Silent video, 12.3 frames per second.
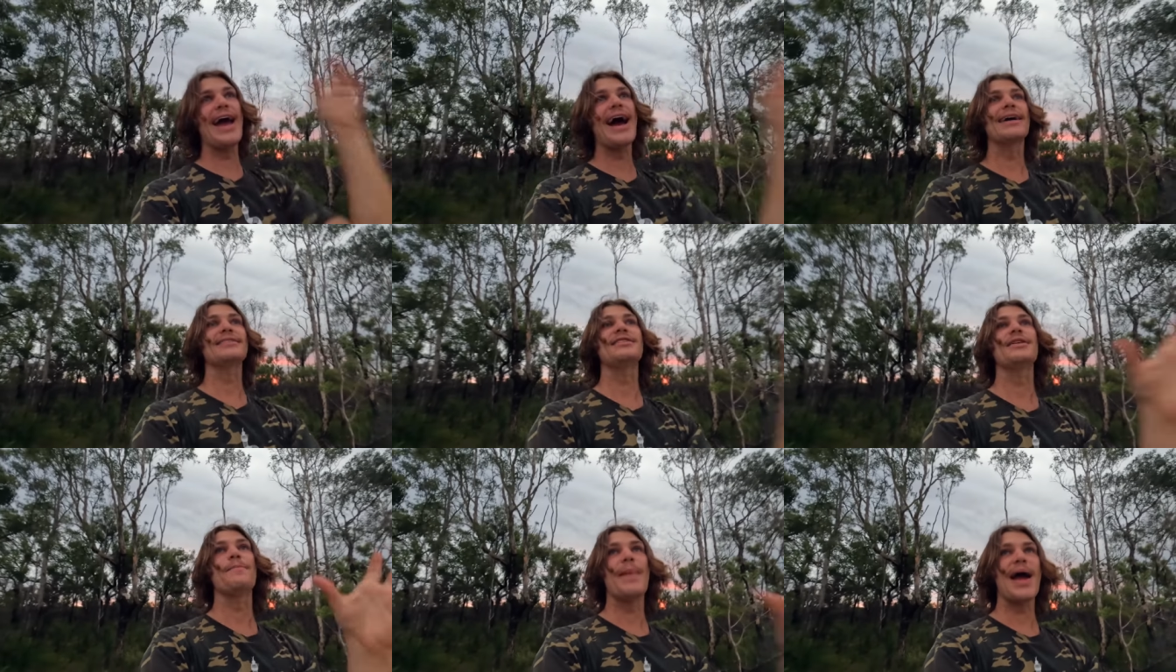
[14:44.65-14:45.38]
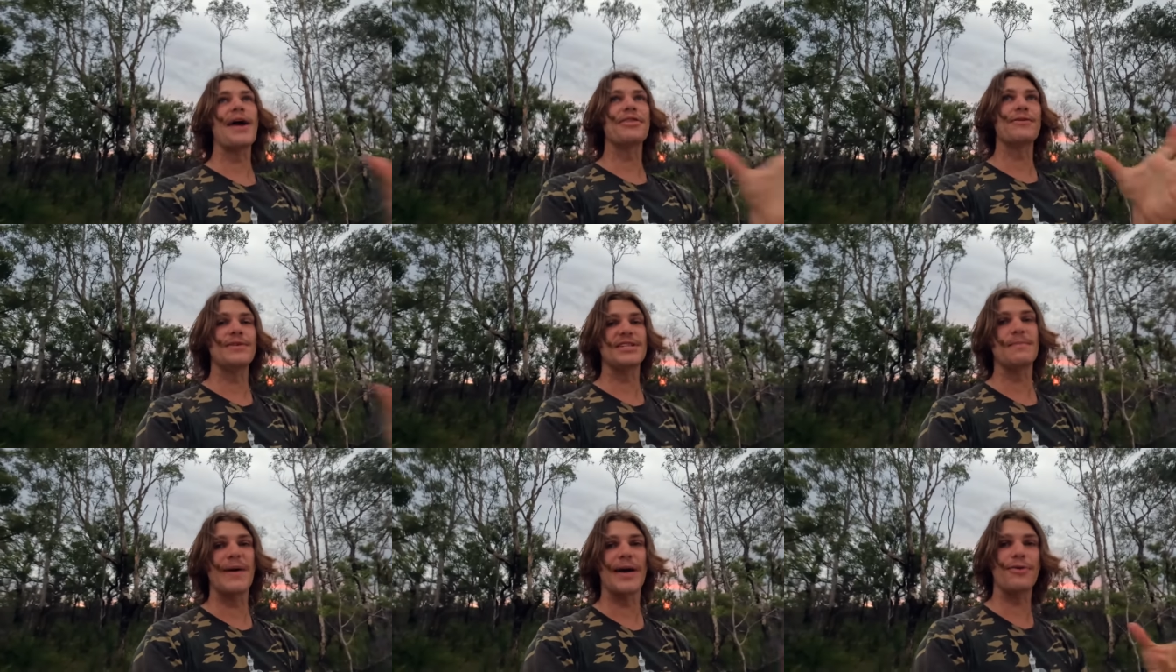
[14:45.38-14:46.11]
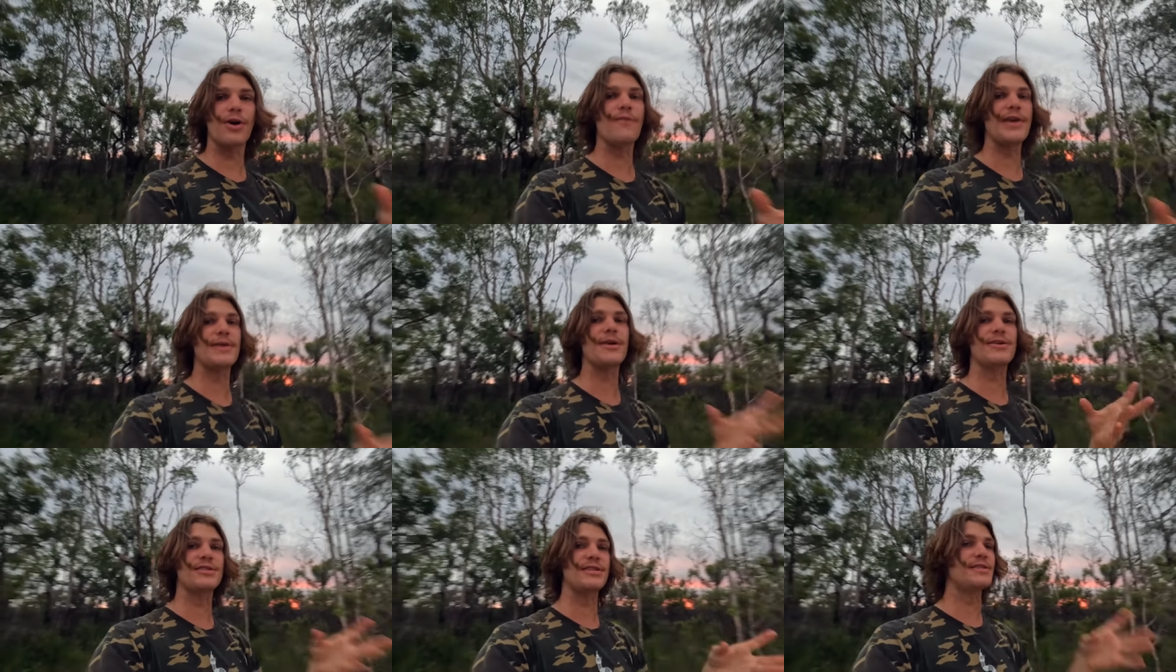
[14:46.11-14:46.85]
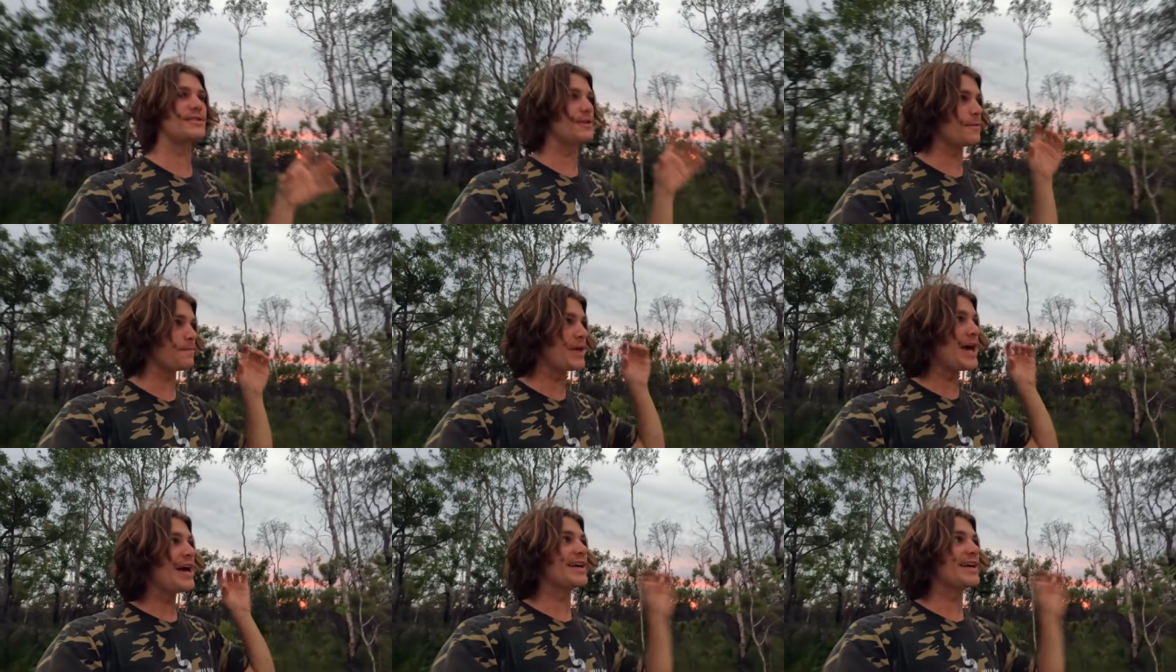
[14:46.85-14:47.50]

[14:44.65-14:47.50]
out to the mouth of this mangrove ecosystem,